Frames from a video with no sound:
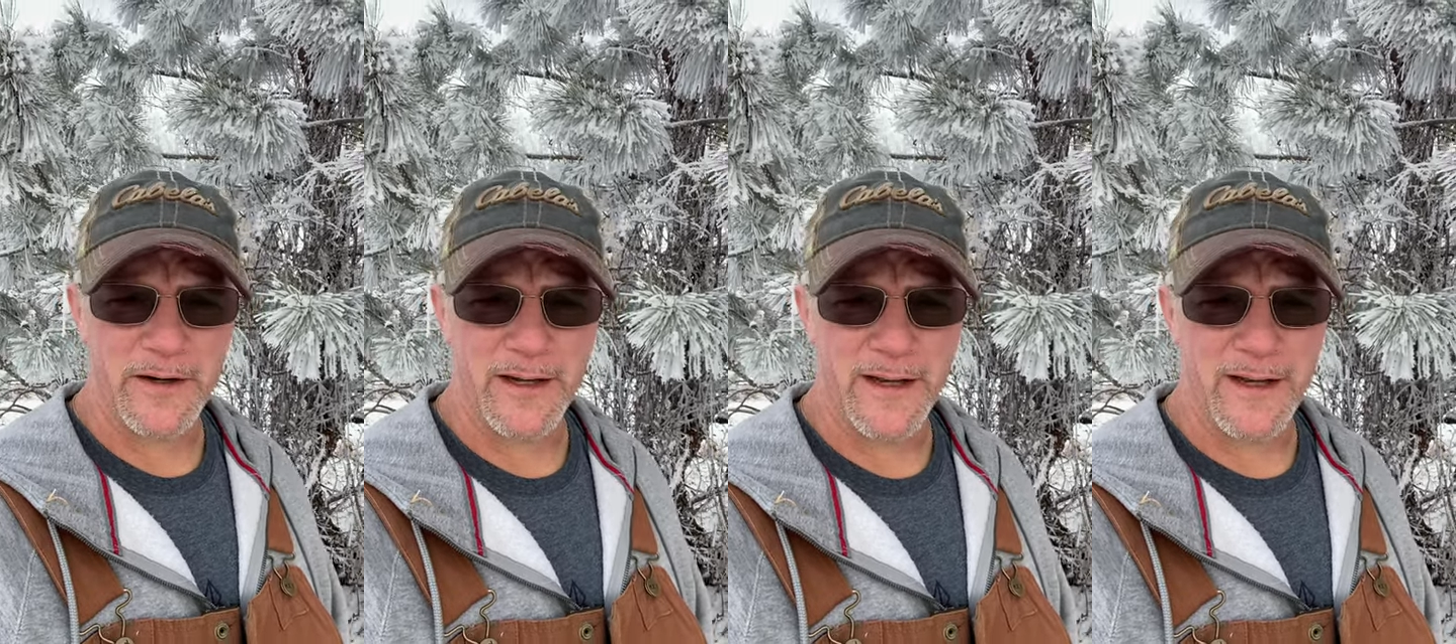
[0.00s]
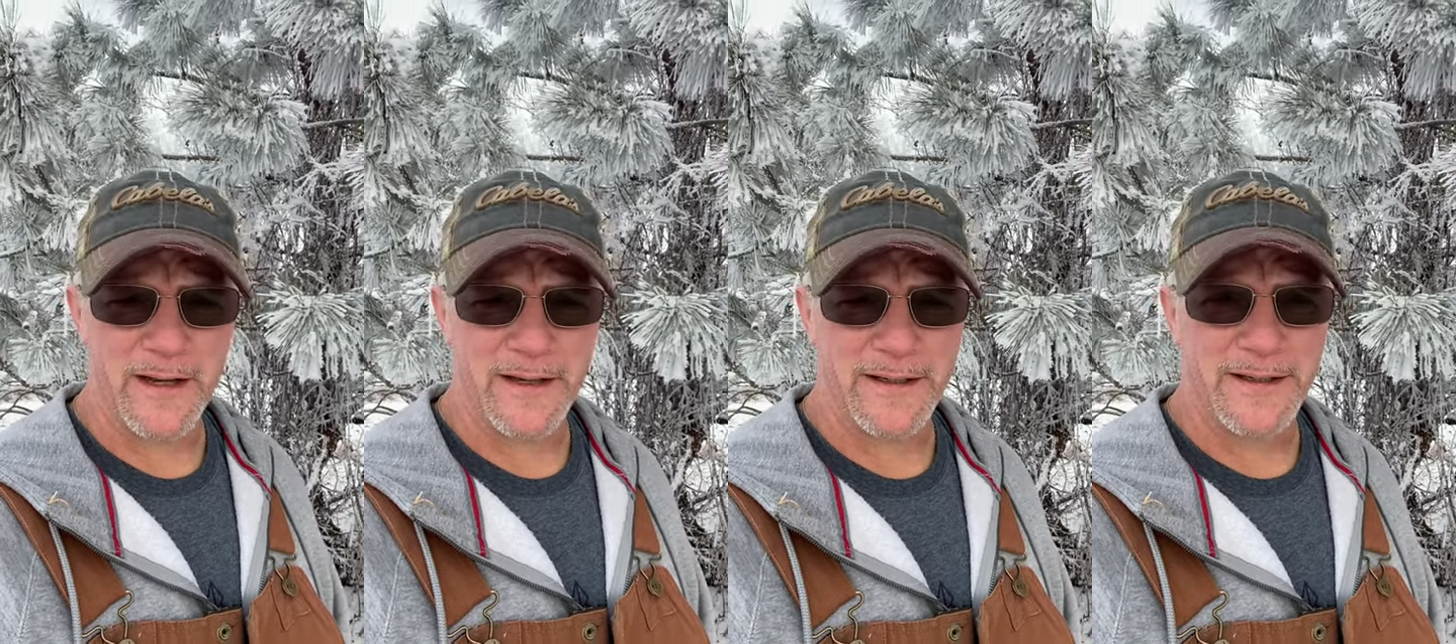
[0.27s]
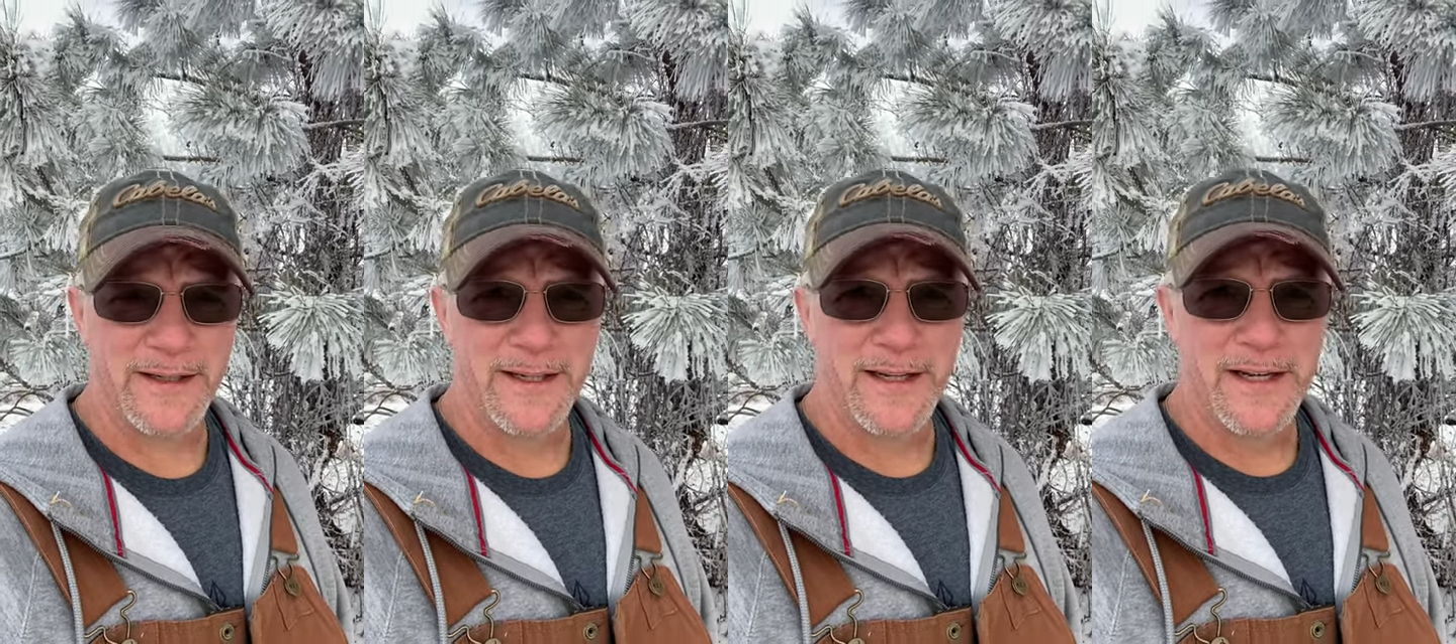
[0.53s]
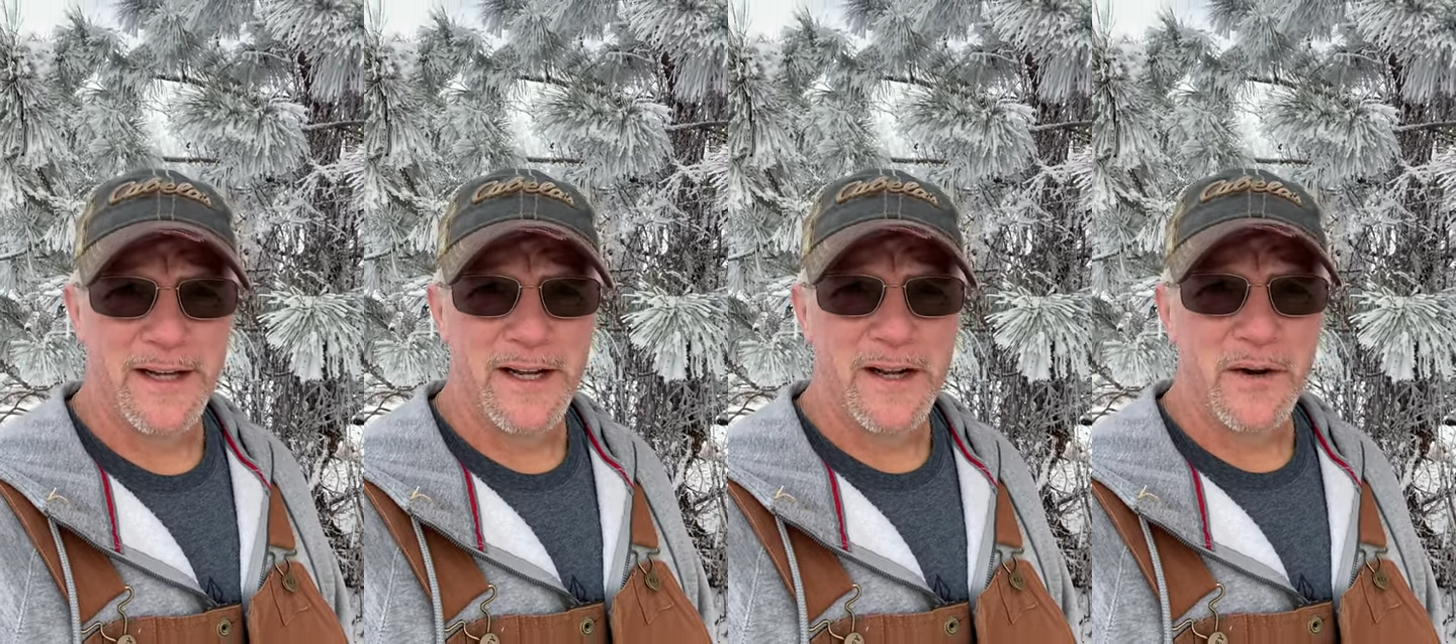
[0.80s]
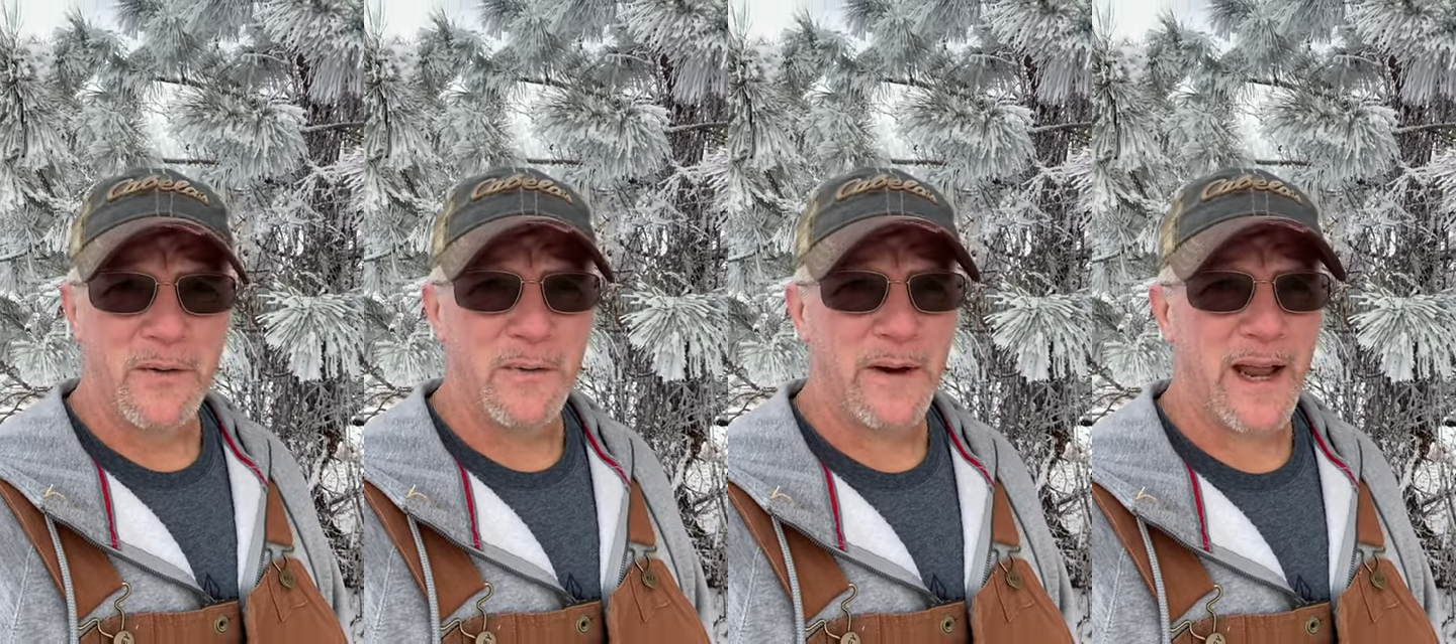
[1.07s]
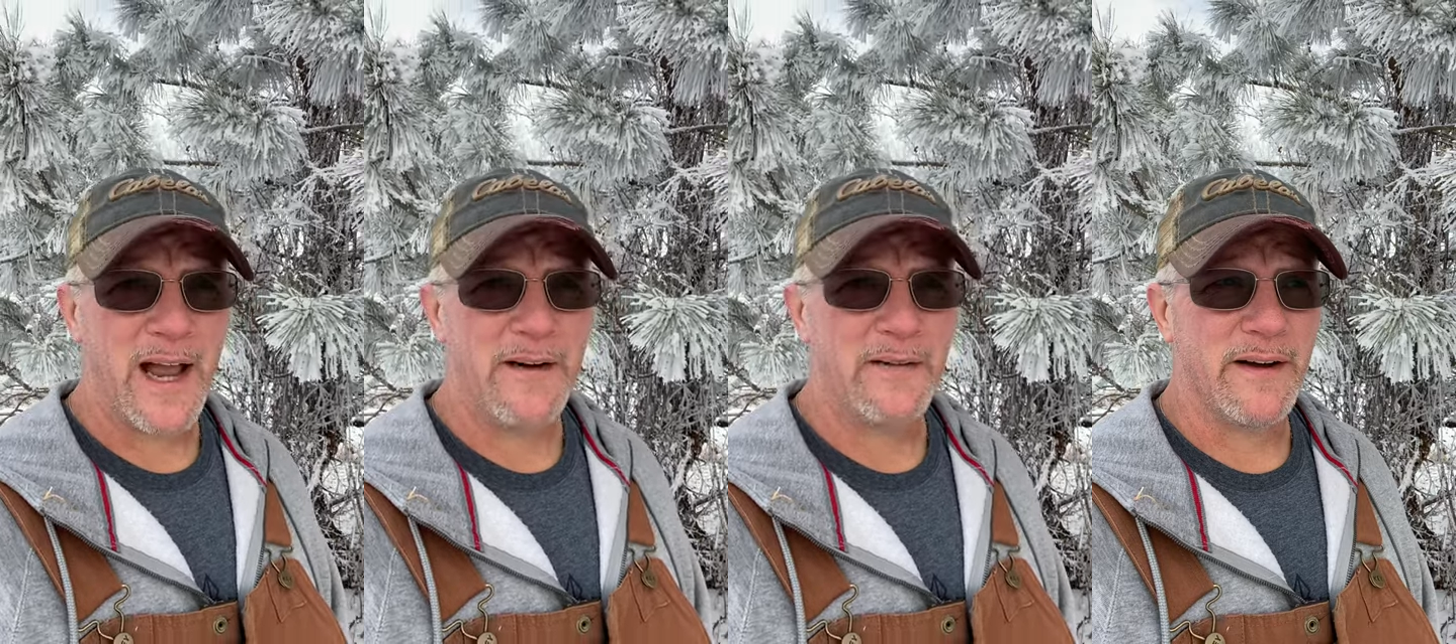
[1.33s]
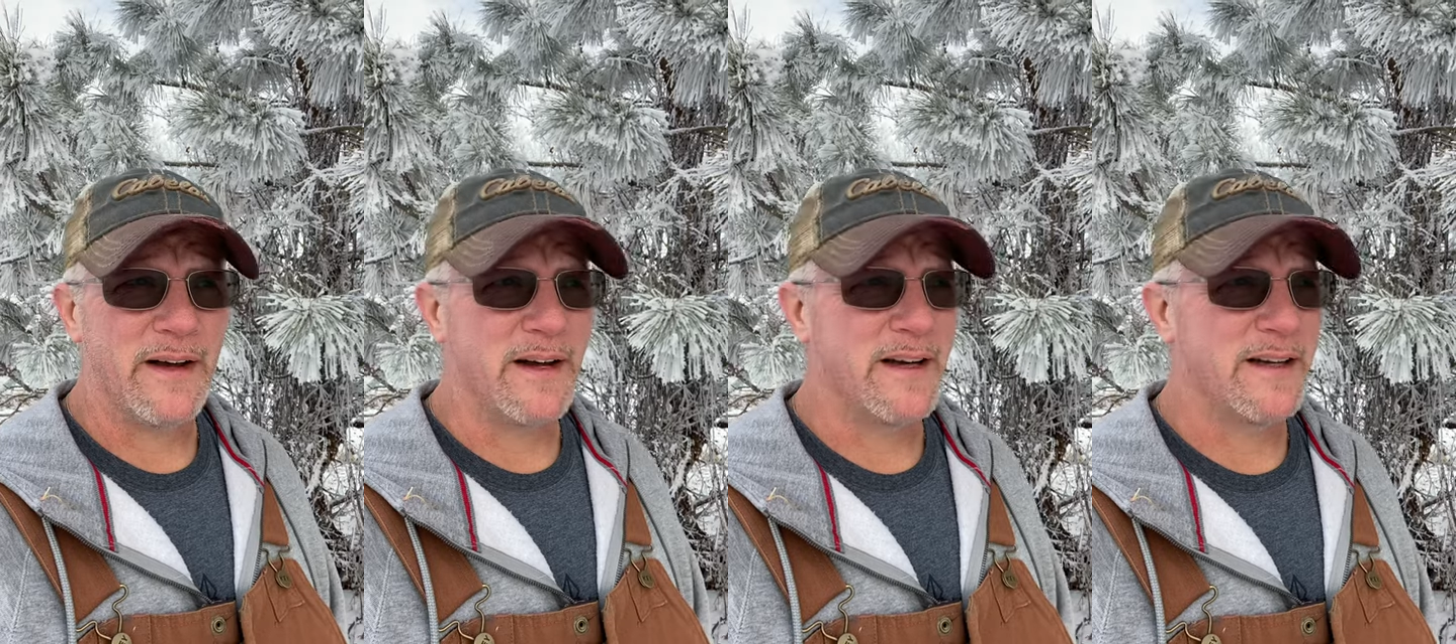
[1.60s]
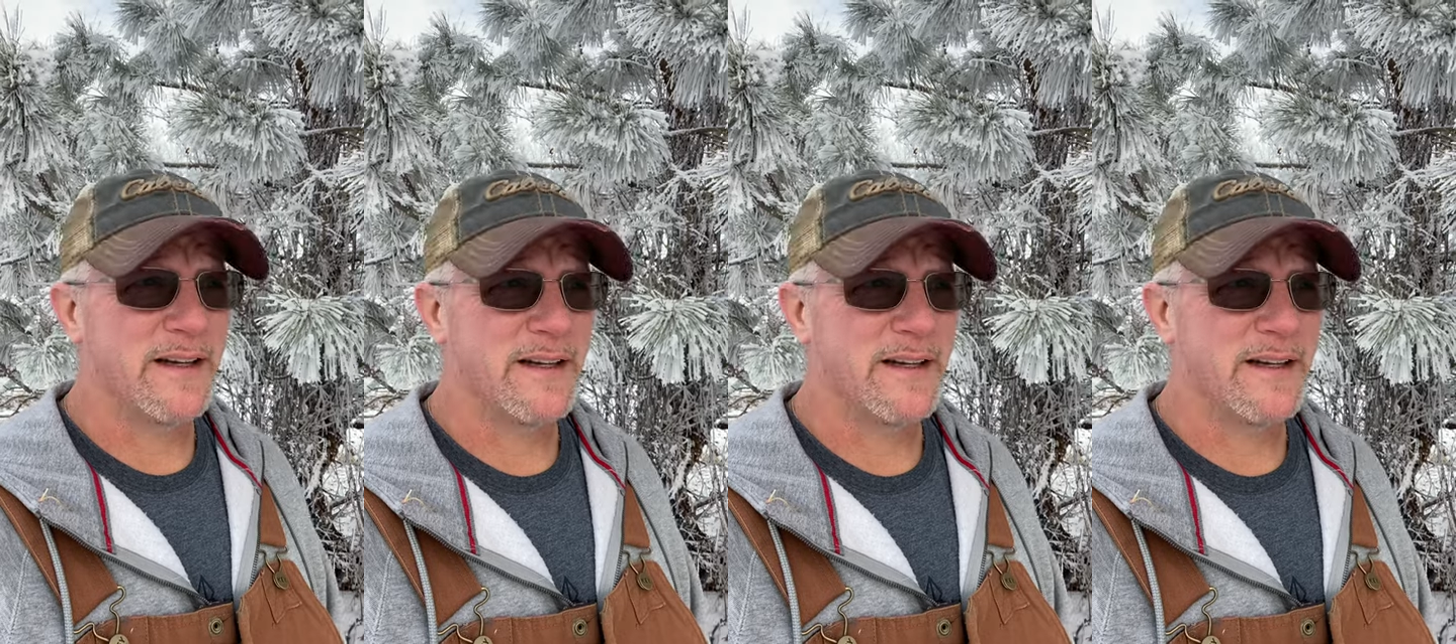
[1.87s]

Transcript: Uh, we have a